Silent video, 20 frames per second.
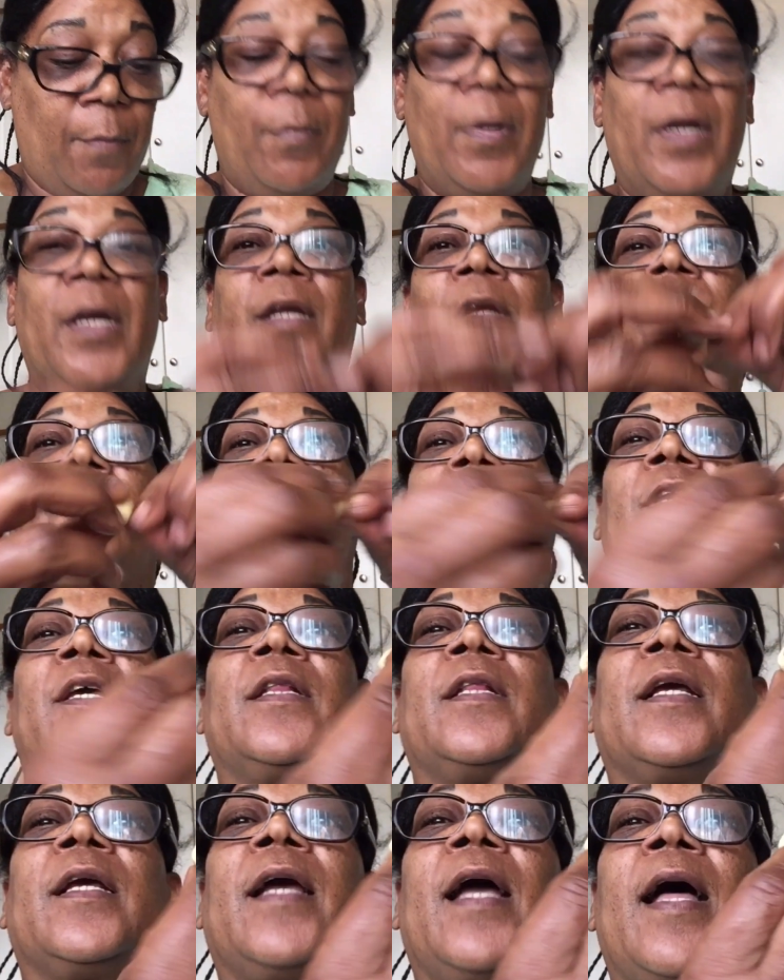but you
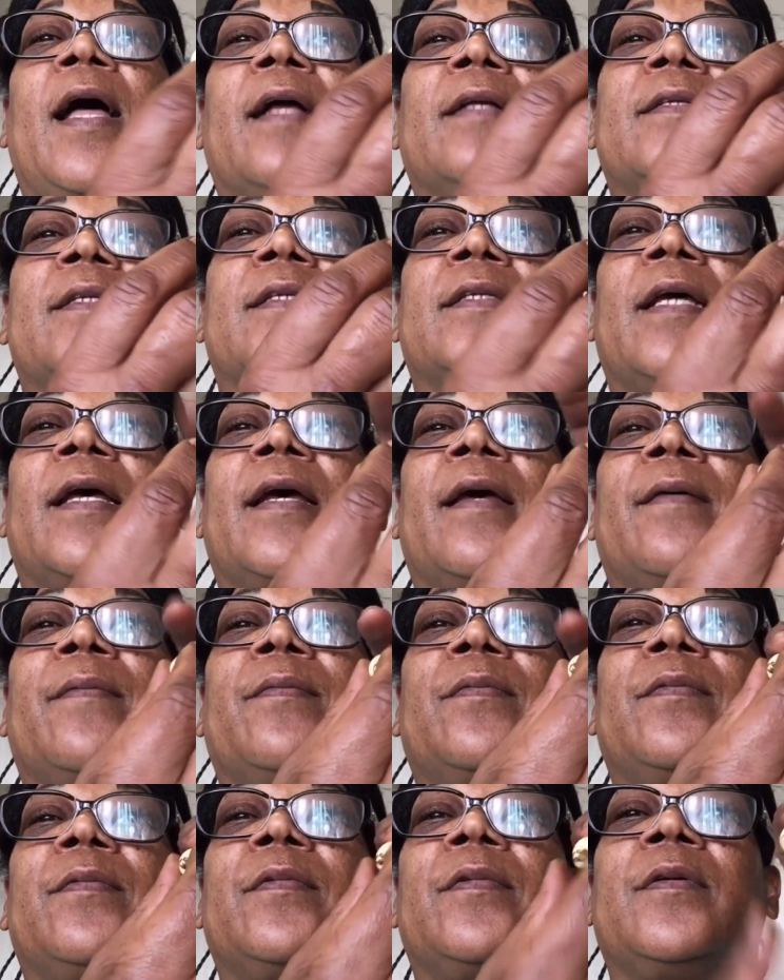get the concept.
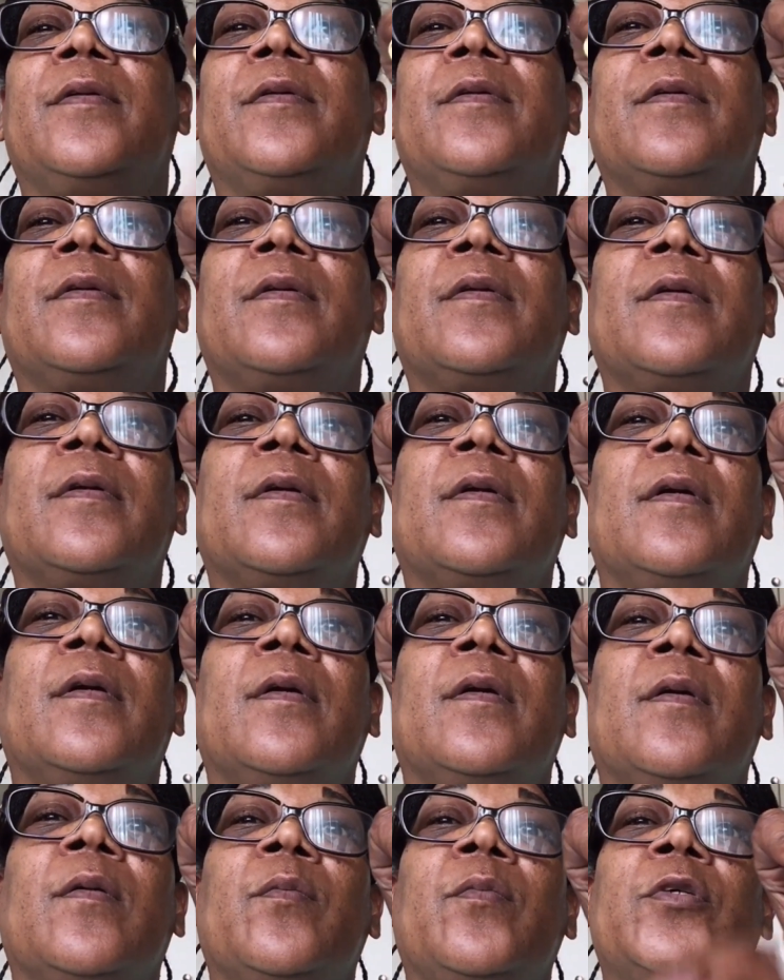
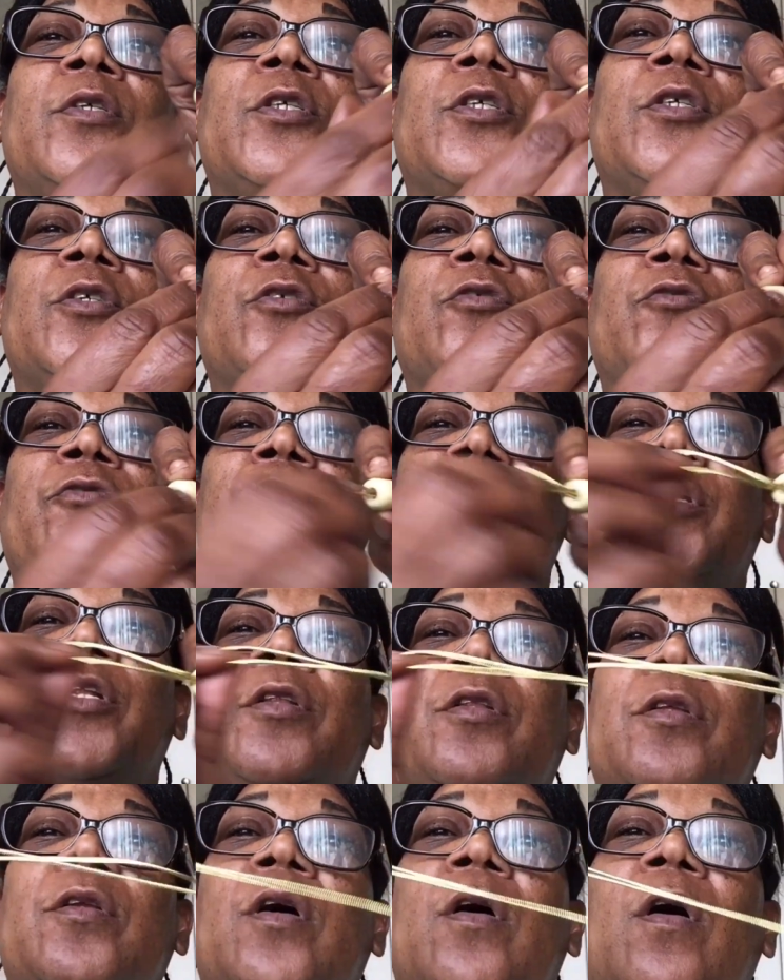Push the
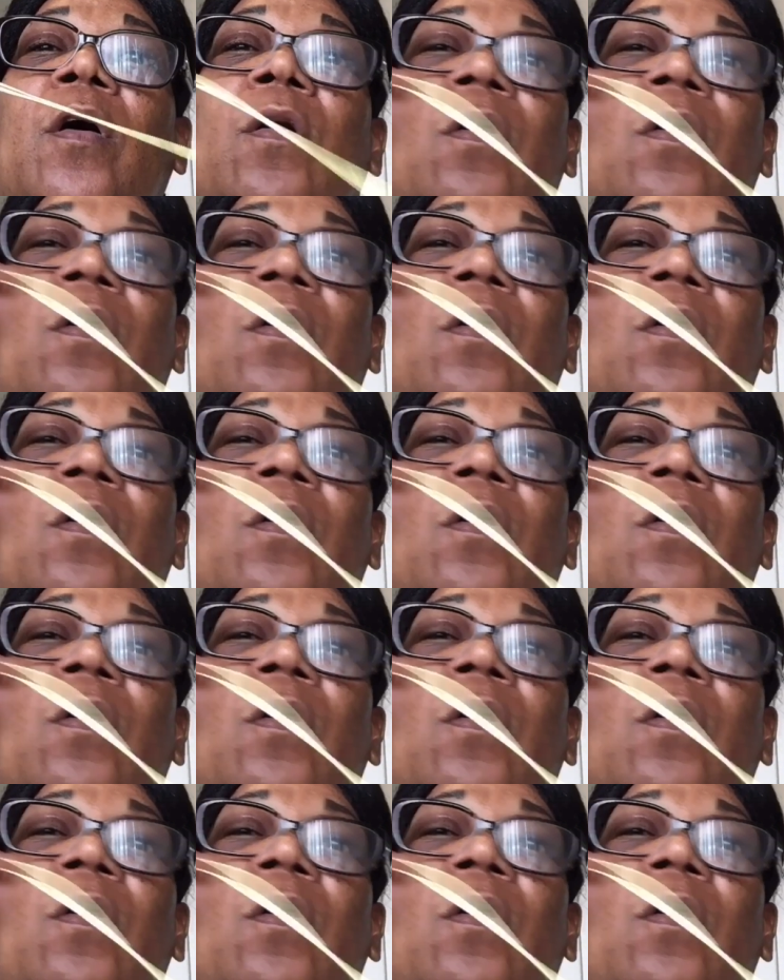string through the